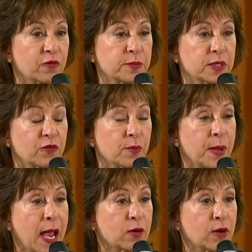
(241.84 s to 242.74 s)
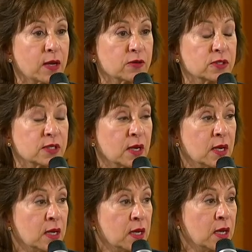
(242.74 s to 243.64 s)
from different backgrounds.
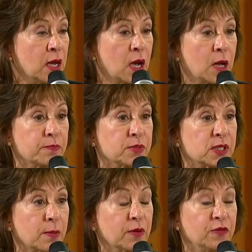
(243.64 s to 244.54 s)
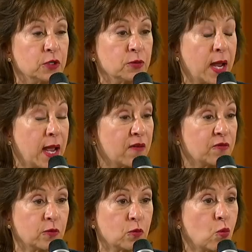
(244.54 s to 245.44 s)
Some of you
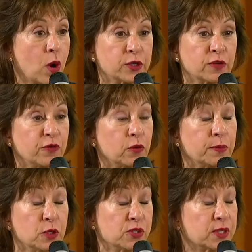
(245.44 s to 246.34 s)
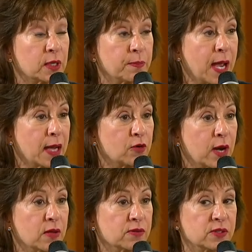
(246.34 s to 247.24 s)
have wonderful music
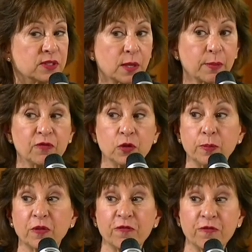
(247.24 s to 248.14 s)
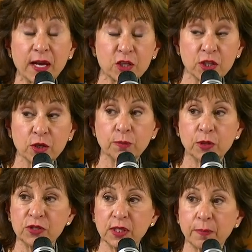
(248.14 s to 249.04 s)
backgrounds. Some of you professional
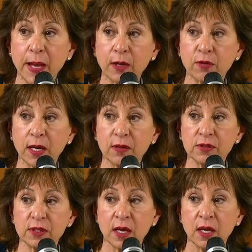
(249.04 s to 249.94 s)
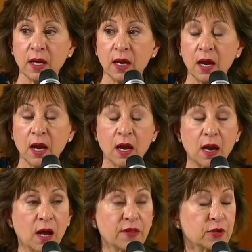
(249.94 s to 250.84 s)
music backgrounds.
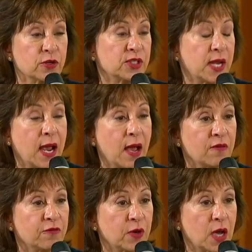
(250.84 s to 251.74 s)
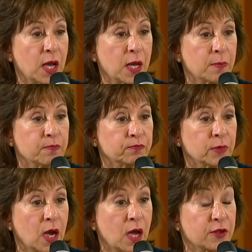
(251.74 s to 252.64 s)
Others have
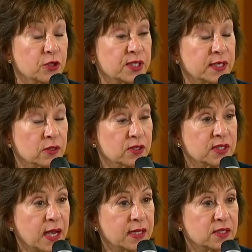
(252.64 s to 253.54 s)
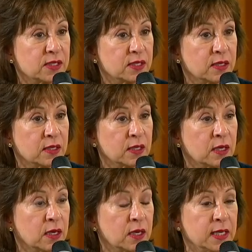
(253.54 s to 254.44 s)
other skill sets
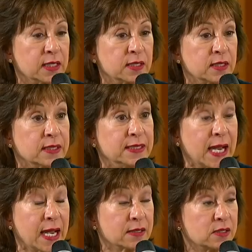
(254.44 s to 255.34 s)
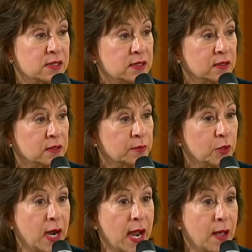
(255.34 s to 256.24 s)
in dance,
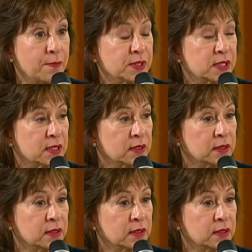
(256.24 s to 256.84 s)
perhaps.